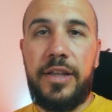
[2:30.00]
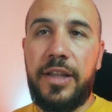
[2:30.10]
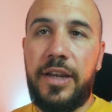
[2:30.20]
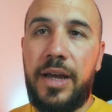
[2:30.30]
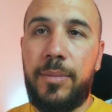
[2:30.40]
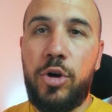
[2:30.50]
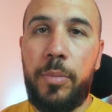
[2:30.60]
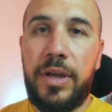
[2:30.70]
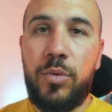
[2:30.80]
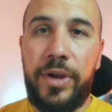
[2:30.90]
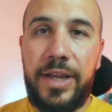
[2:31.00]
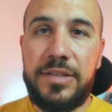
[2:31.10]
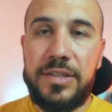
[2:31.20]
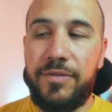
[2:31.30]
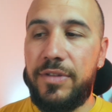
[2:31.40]
in the upcoming
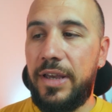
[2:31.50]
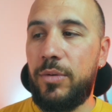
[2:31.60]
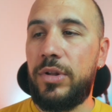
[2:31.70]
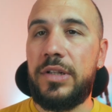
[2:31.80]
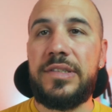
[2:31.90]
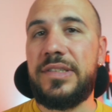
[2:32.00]
weeks if they will